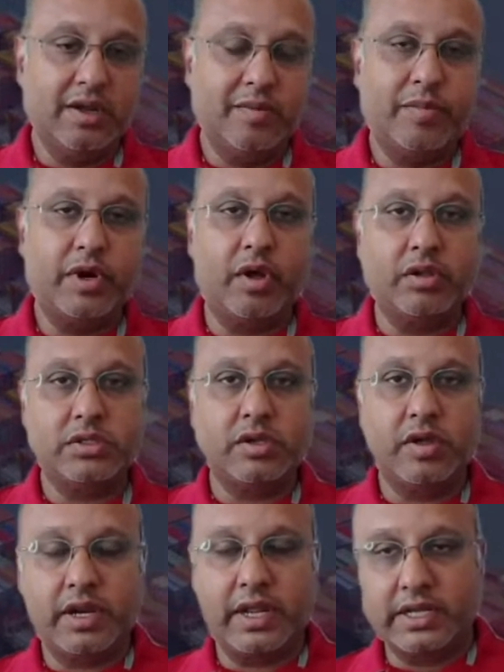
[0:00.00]
But also
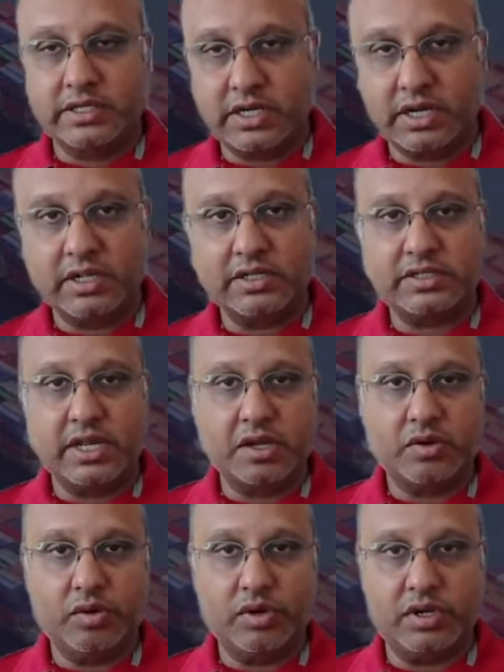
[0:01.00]
your external
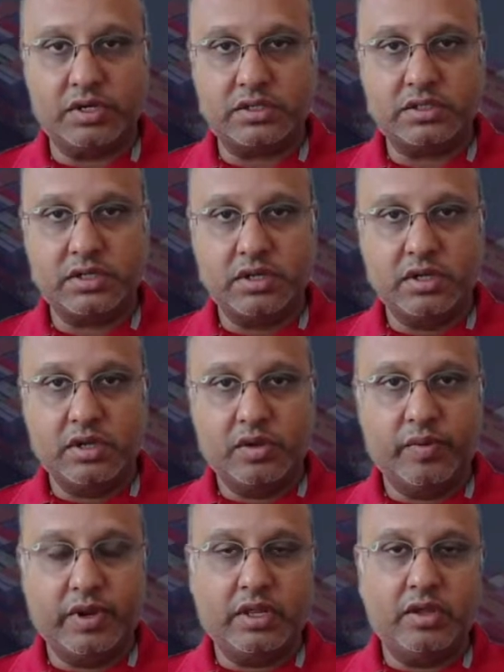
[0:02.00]
stakeholders,
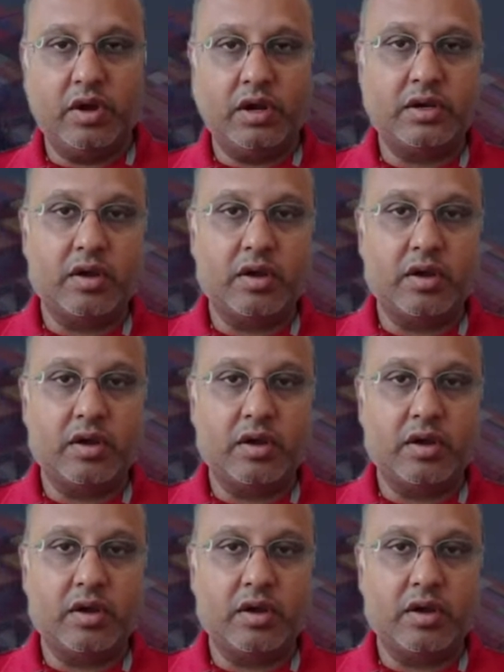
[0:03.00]
where you're